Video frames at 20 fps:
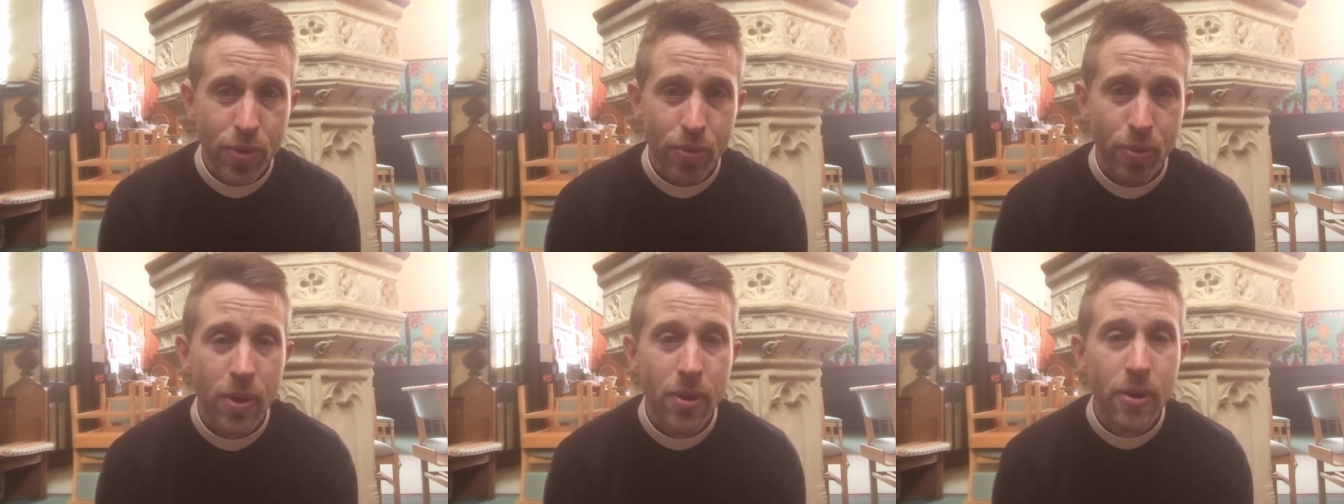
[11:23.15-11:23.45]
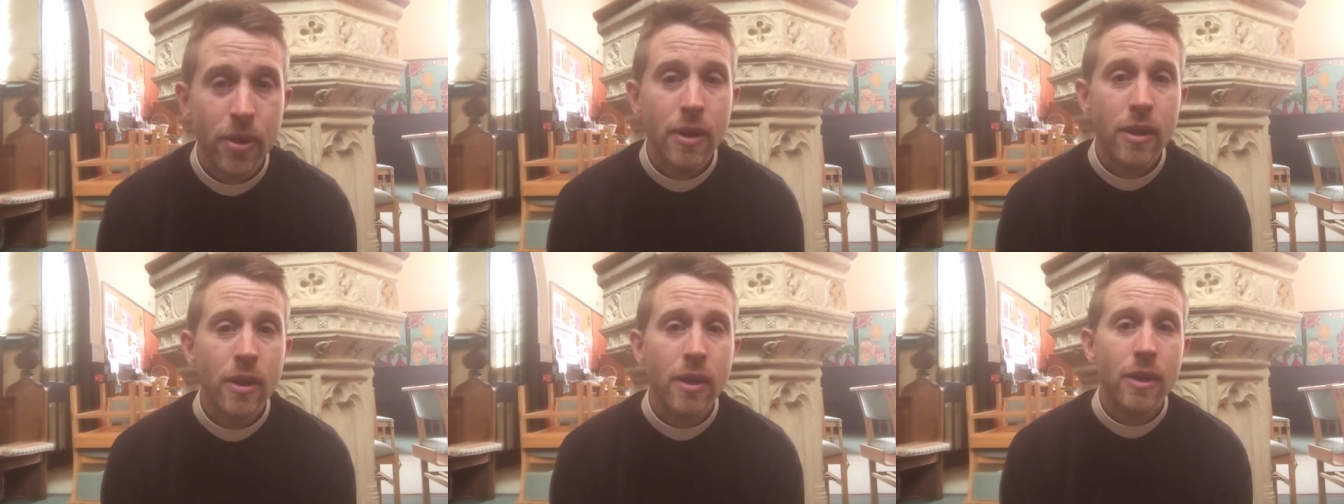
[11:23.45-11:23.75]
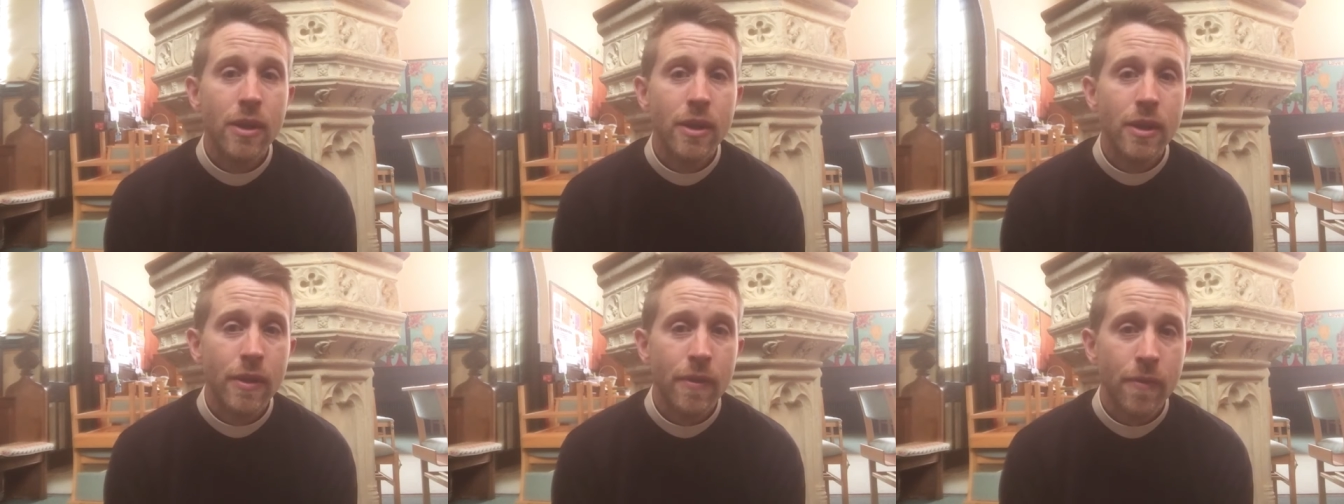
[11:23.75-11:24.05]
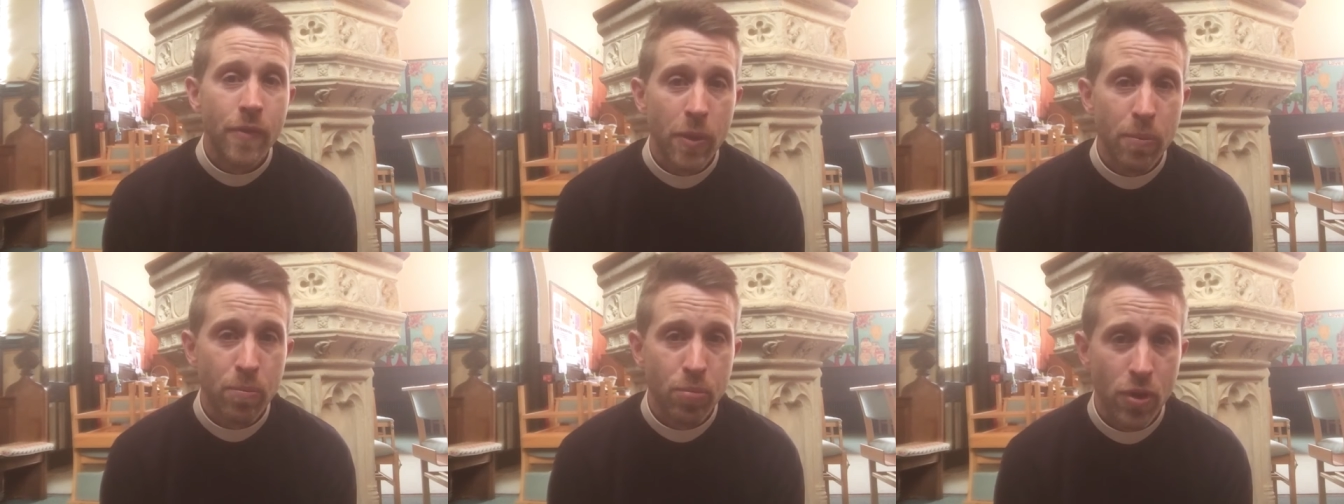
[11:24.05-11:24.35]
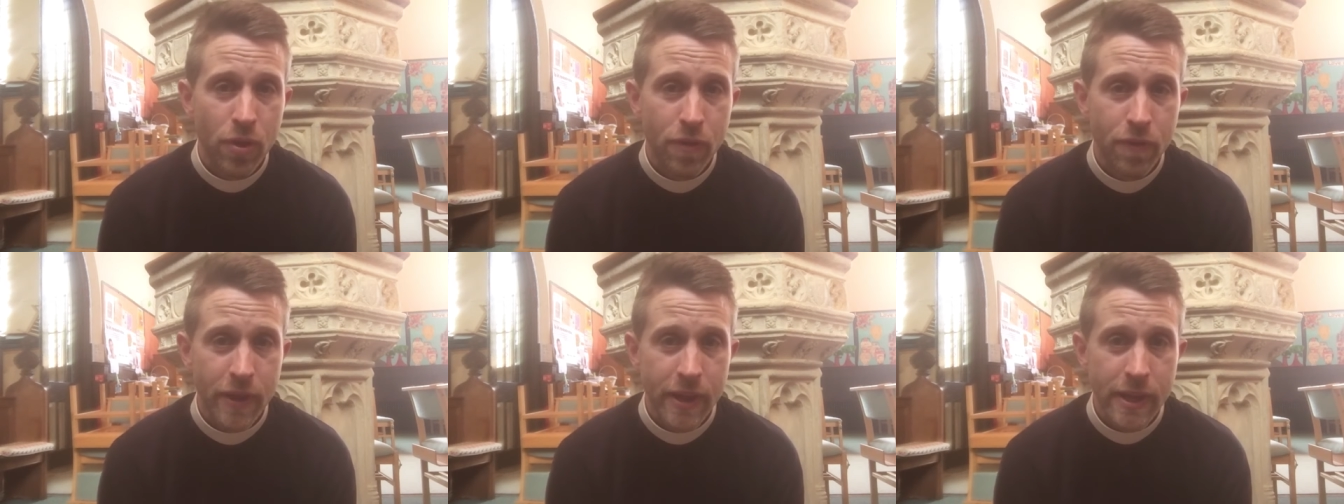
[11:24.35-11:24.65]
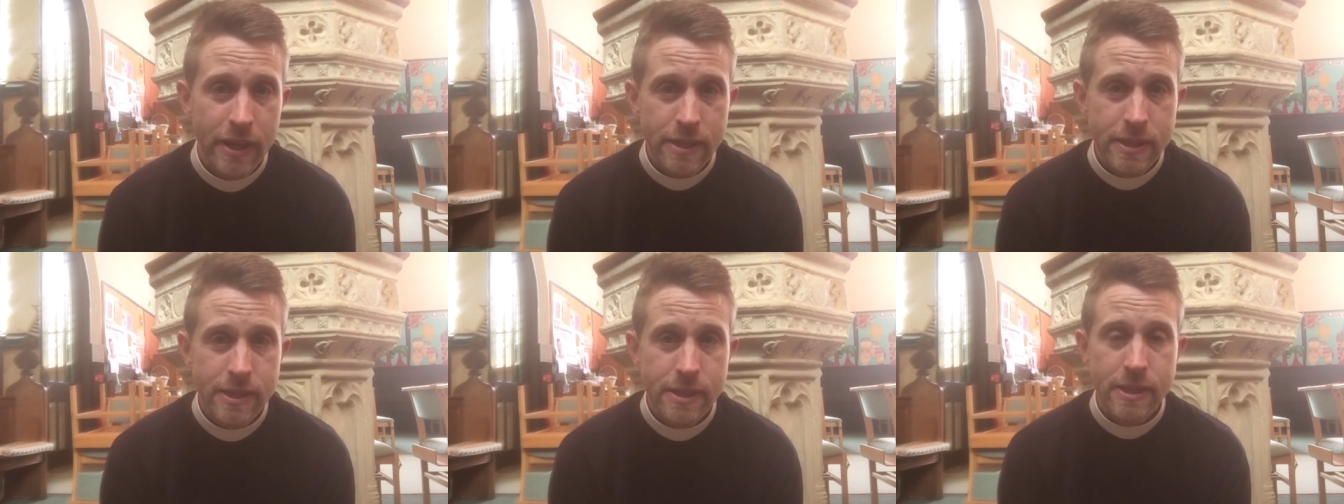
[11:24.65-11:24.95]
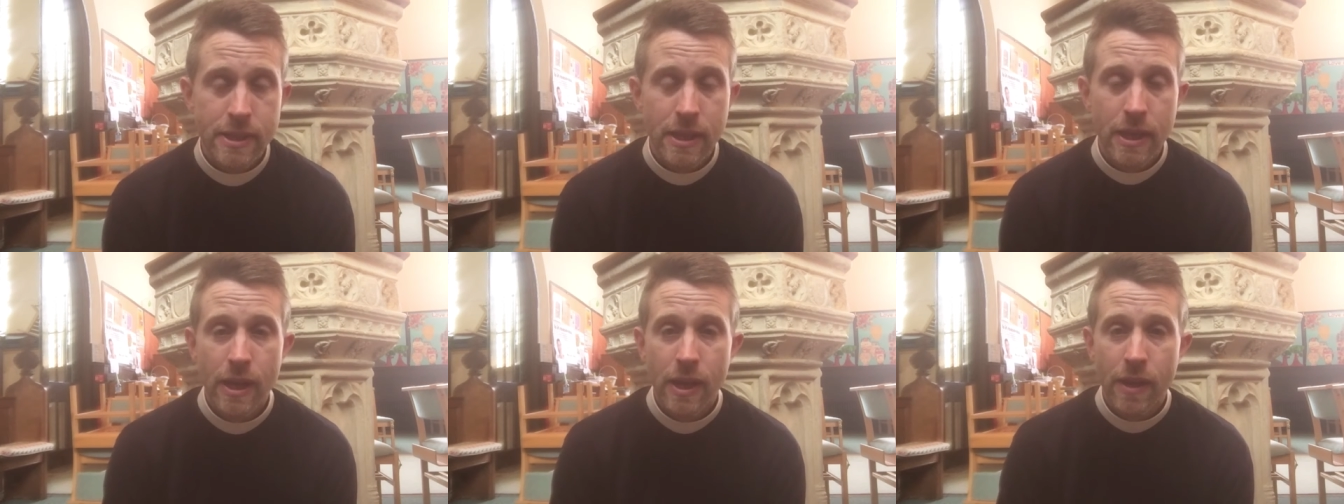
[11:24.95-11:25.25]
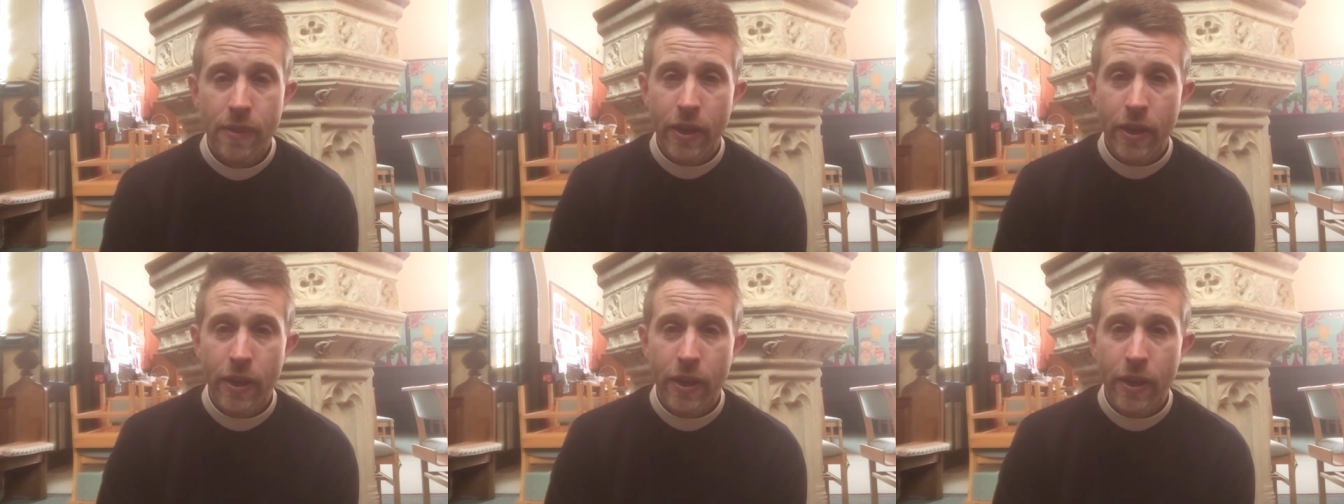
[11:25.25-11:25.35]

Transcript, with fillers: through the prophets.